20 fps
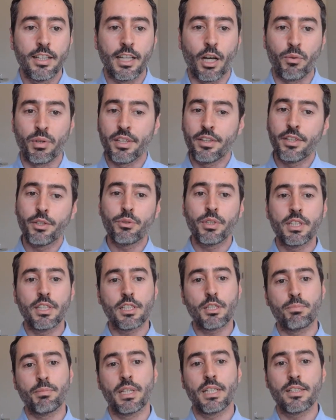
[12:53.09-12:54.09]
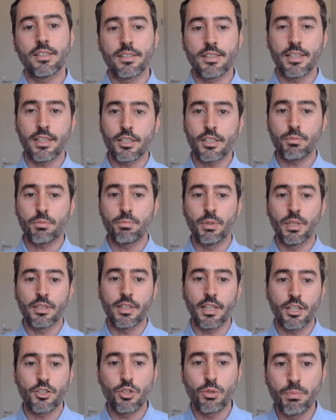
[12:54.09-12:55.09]
Now, in theory, this made sense,
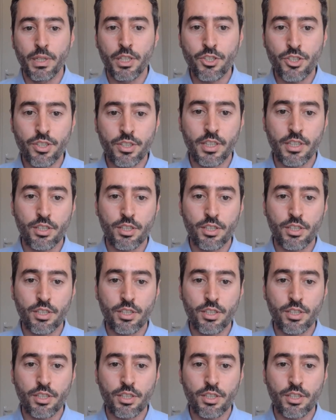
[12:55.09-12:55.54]
but as you mentioned,